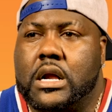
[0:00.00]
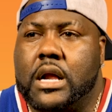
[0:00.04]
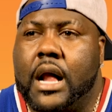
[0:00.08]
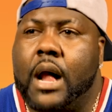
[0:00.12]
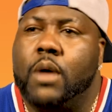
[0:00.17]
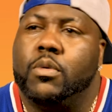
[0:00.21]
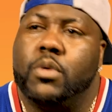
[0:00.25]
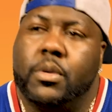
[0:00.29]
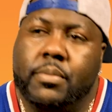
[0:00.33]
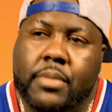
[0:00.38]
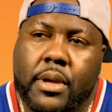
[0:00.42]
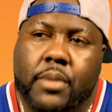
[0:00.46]

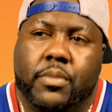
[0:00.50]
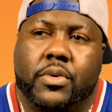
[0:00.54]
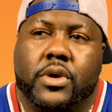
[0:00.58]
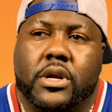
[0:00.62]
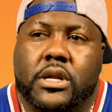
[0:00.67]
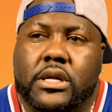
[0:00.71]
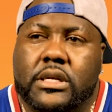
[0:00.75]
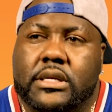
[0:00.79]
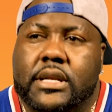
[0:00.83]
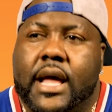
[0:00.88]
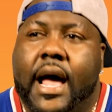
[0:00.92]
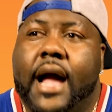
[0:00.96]
I remember
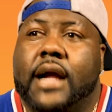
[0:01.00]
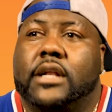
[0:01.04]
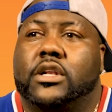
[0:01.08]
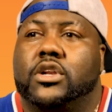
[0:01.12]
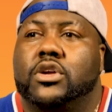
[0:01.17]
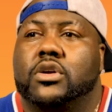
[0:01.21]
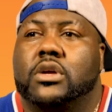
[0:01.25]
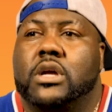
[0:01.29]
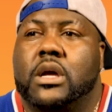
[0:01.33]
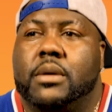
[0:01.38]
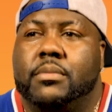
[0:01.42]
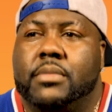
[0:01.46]
the
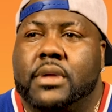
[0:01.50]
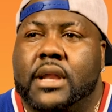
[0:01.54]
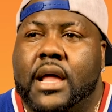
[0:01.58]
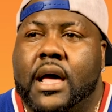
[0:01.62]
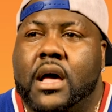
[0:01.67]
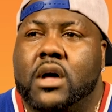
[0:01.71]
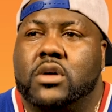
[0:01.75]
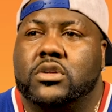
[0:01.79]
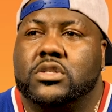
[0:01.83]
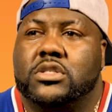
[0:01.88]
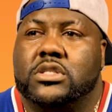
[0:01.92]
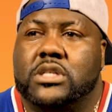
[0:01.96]
doctor coming
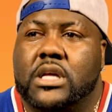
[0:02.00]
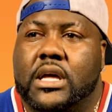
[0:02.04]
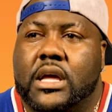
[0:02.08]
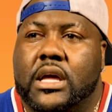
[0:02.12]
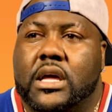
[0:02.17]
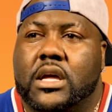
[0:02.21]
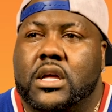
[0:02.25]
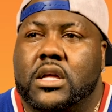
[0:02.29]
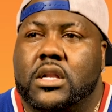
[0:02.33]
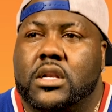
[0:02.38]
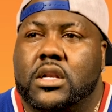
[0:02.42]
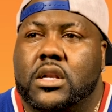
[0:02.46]
out
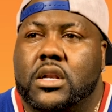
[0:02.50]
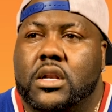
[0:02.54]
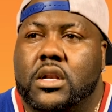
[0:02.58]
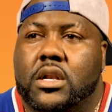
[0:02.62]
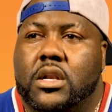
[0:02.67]
saying,